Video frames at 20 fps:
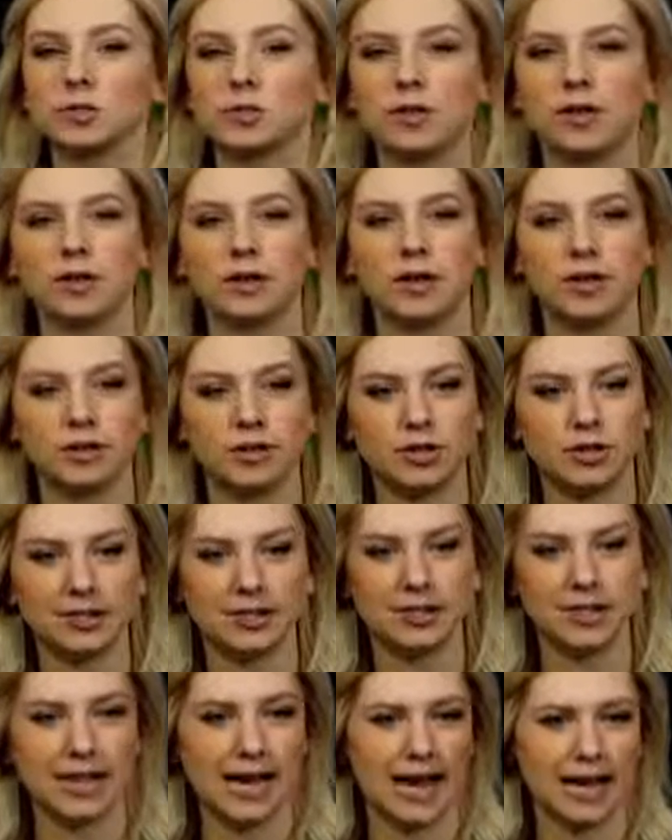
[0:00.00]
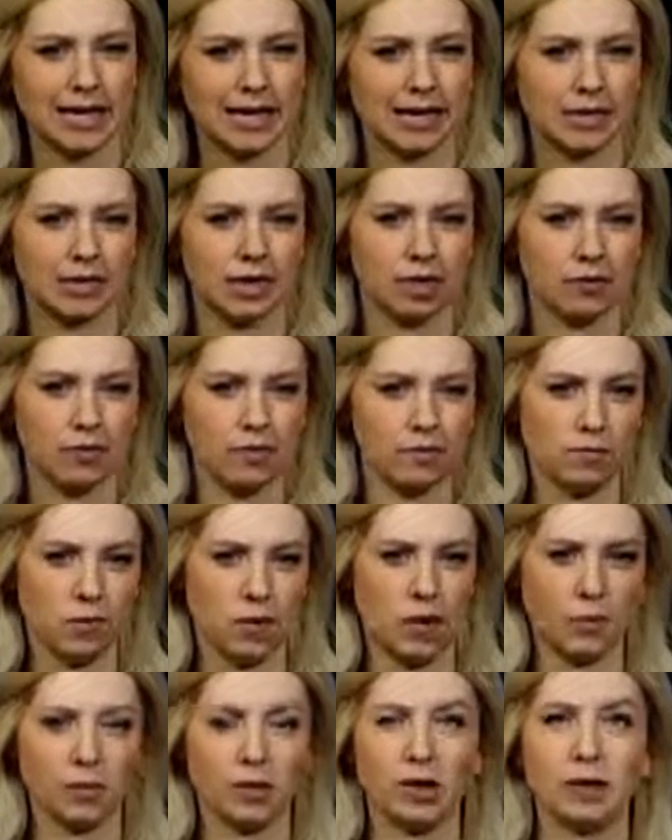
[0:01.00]
one and just attack it like we've
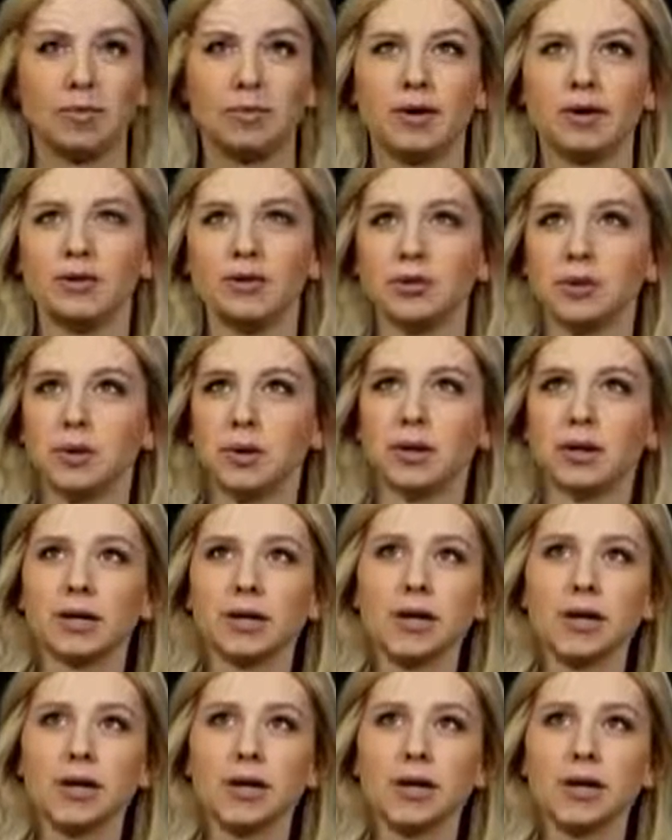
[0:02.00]
normally been doing.